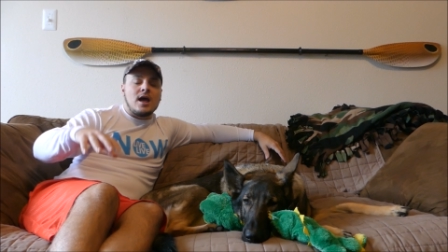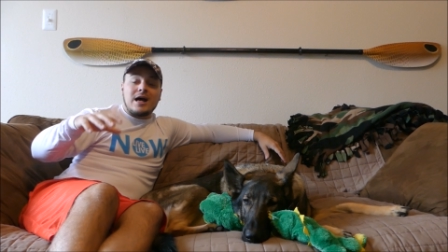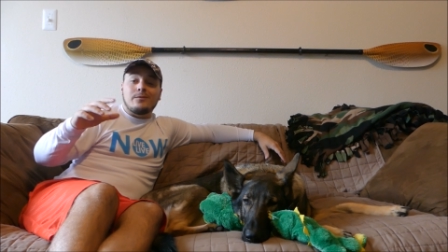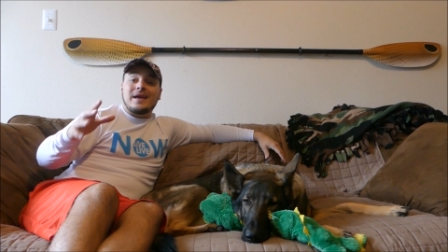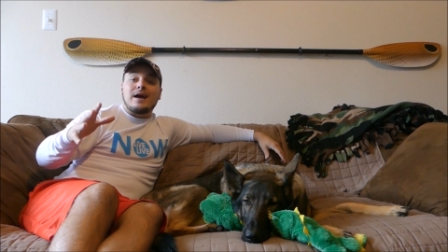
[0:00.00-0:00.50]

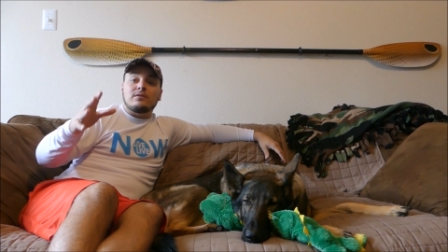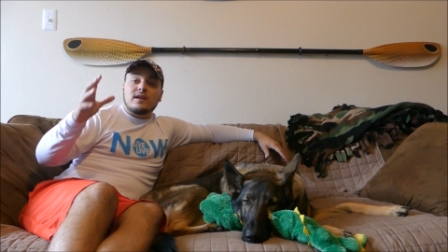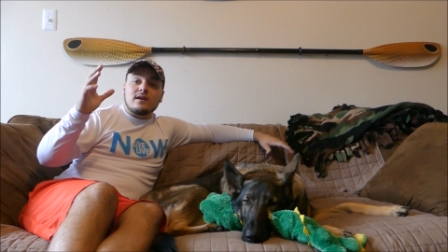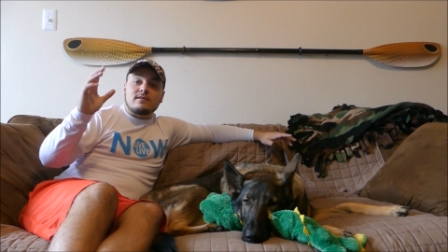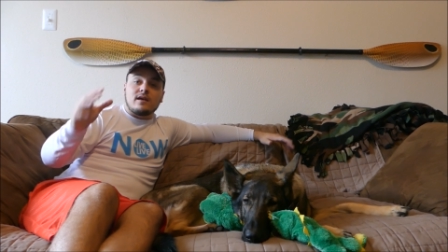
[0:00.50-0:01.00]
I'll be out
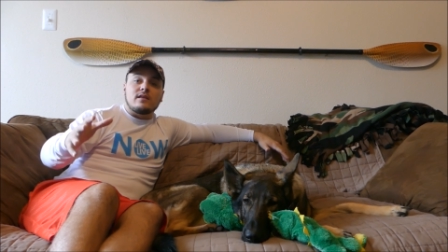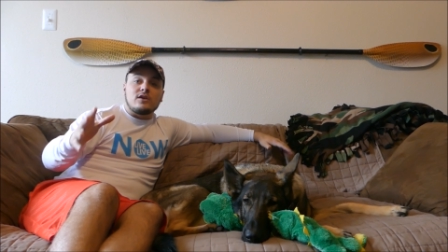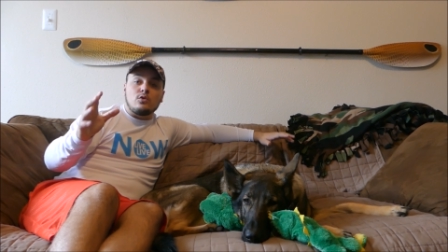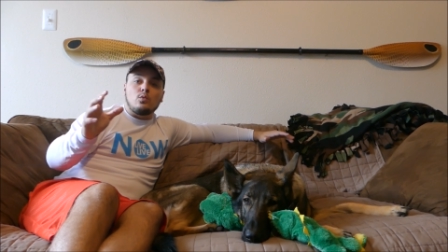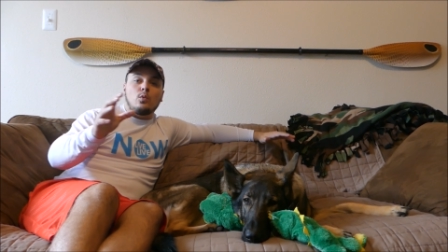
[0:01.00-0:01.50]
there telling
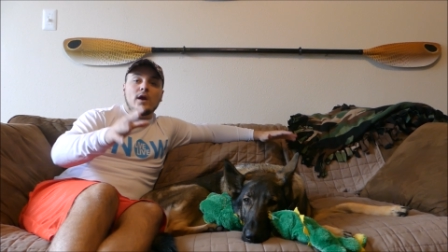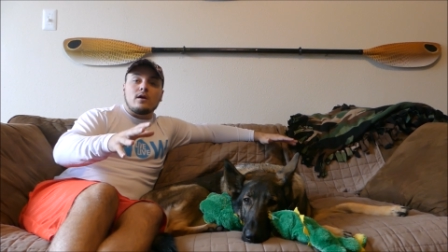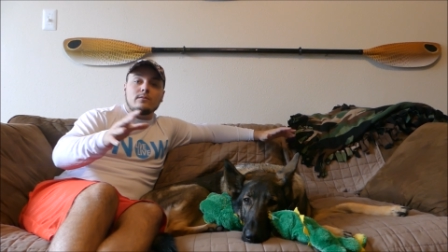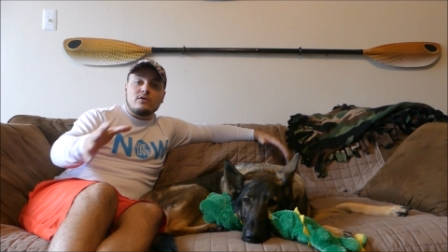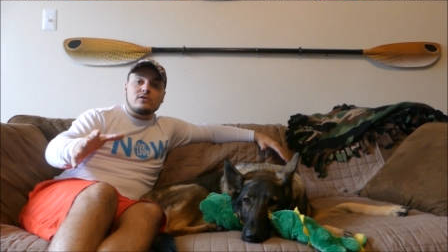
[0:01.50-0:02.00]
you
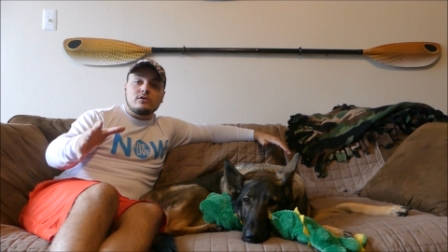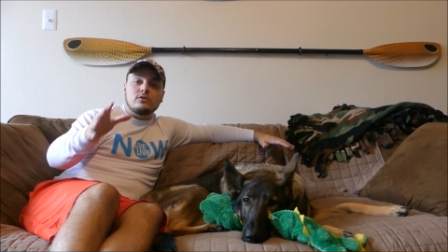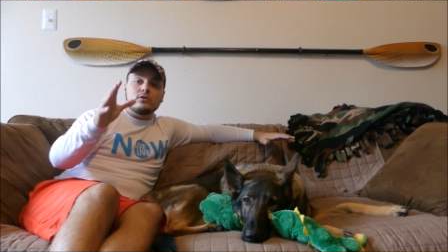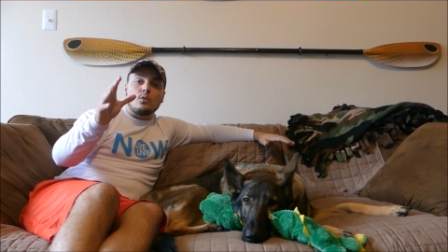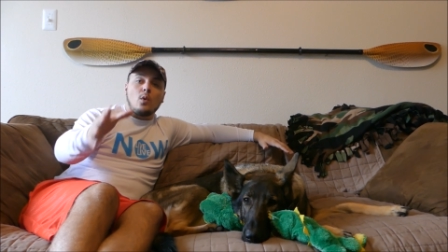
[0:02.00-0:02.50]
where I'm using the
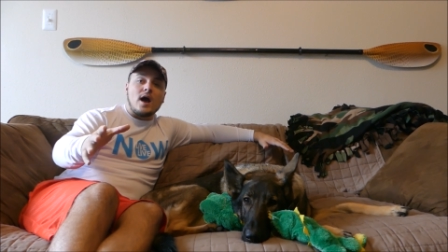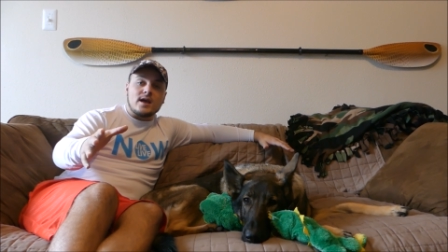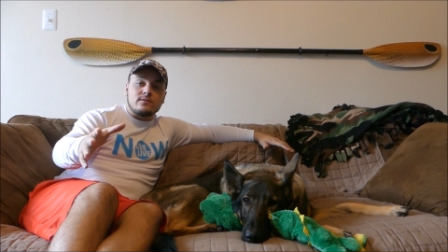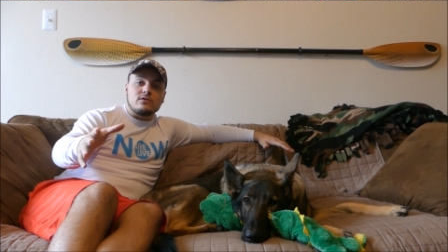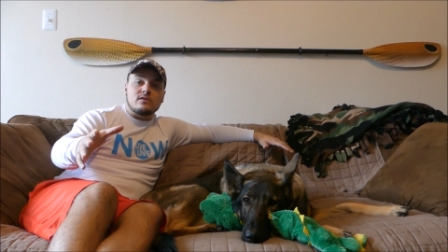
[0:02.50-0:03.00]
lure,
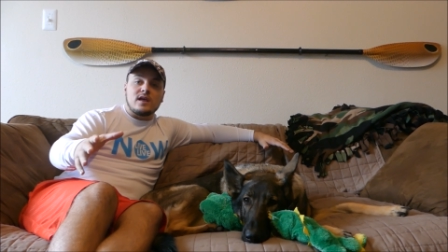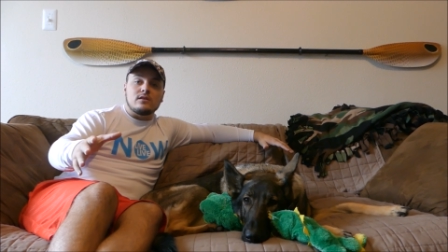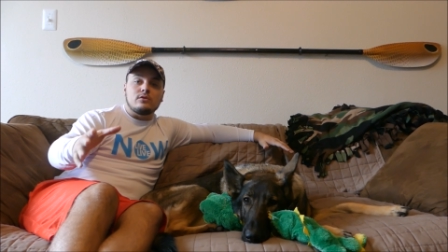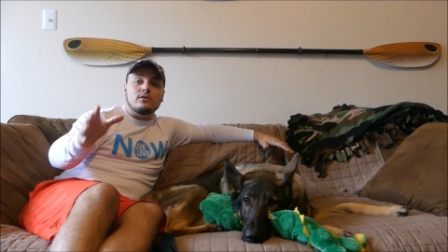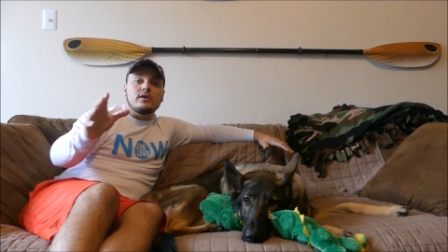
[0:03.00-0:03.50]
why I'm using
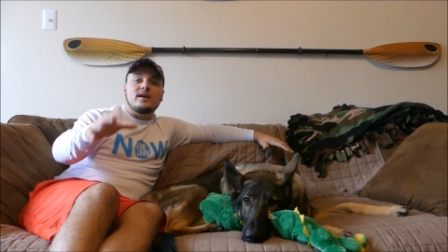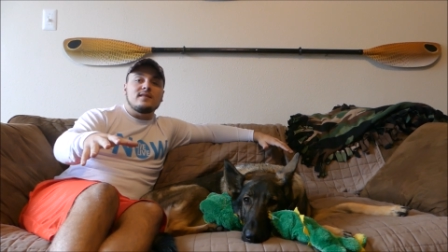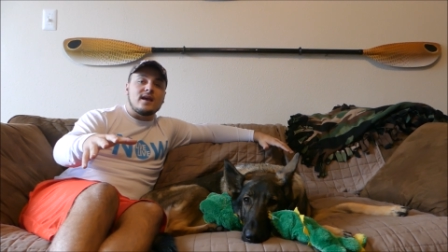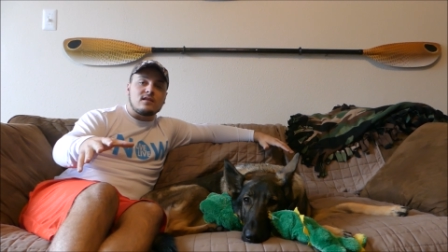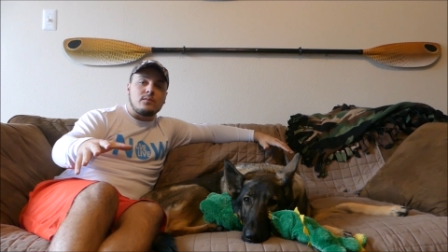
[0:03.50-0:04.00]
that lure
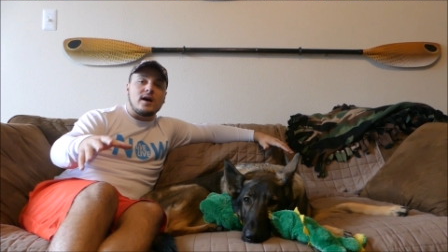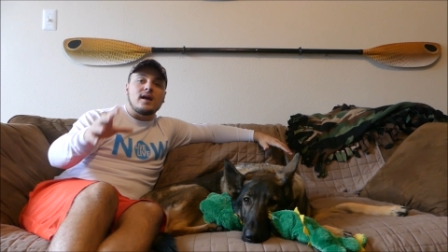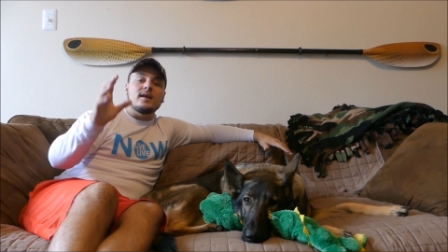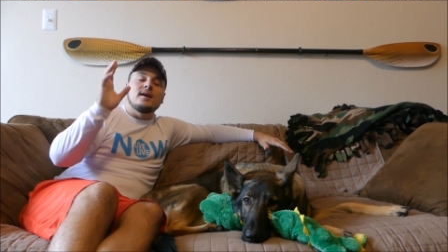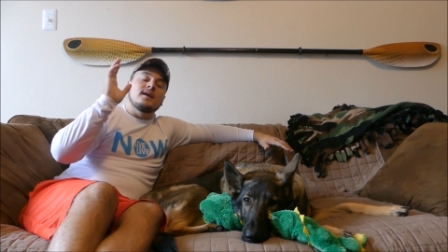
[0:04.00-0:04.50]
in that
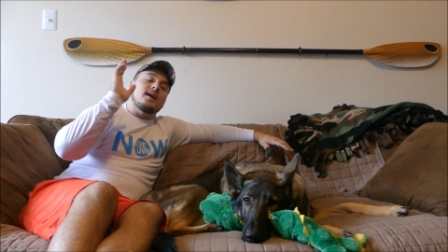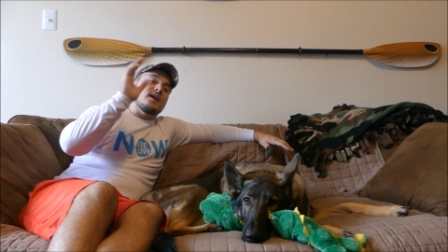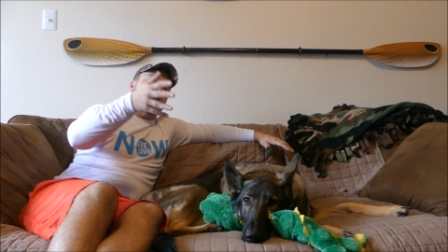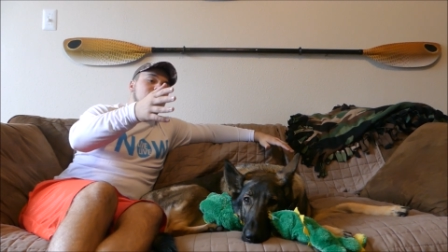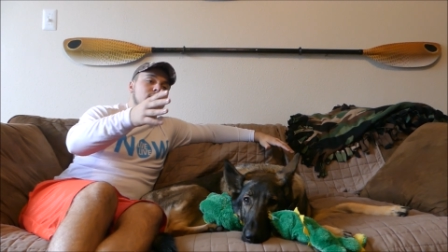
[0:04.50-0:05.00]
spot,
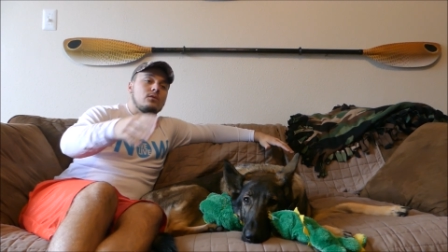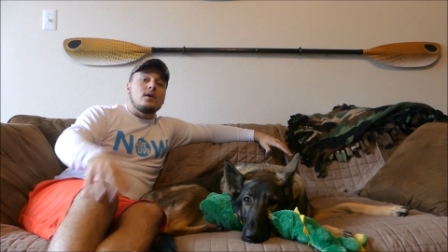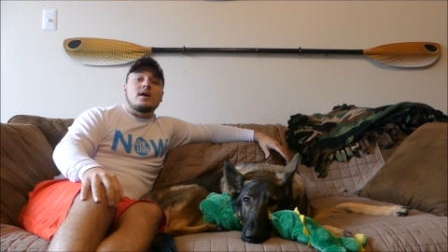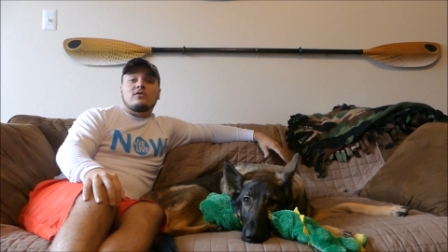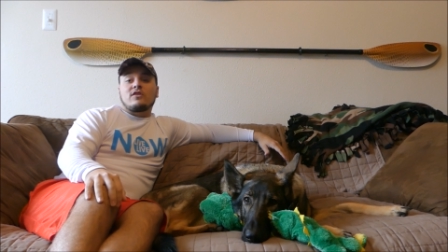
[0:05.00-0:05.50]
and, you know,
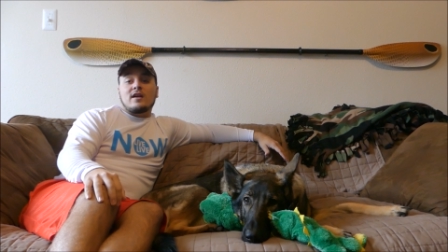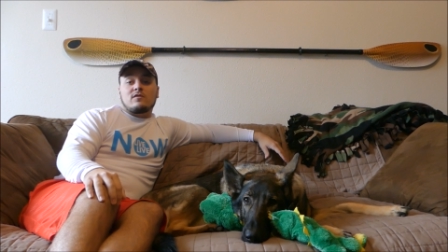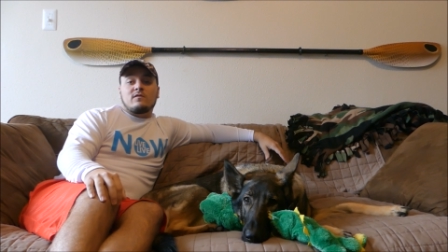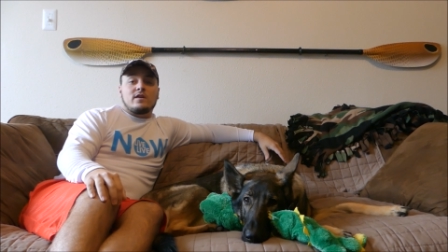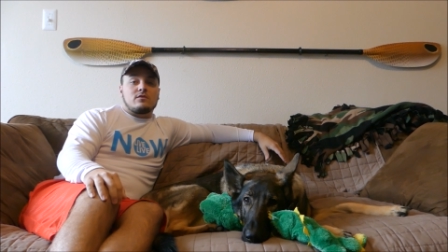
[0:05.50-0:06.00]

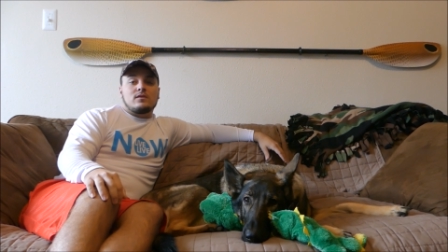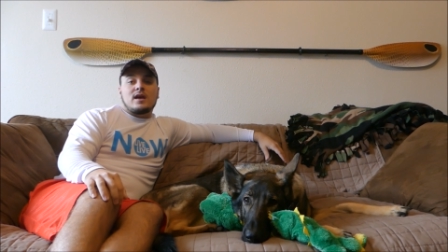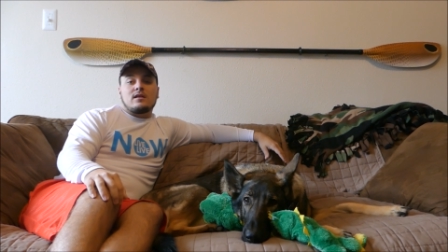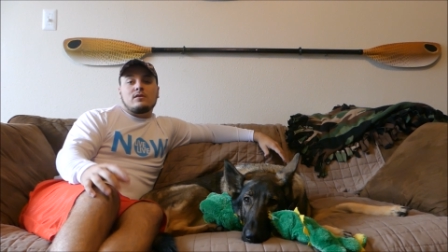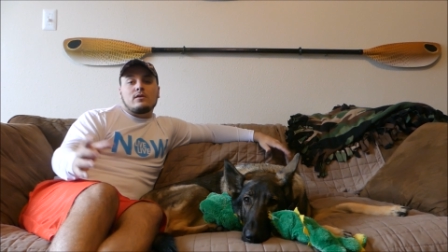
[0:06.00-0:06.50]
catching fish with
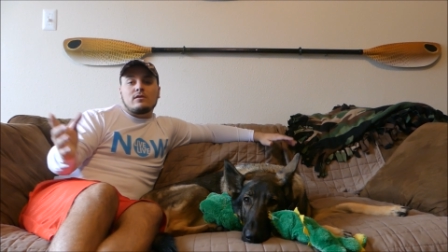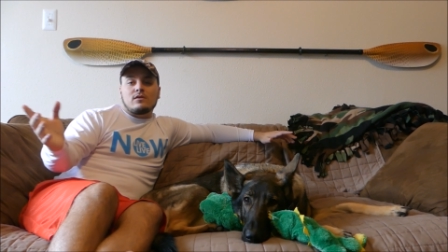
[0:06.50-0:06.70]
that lure.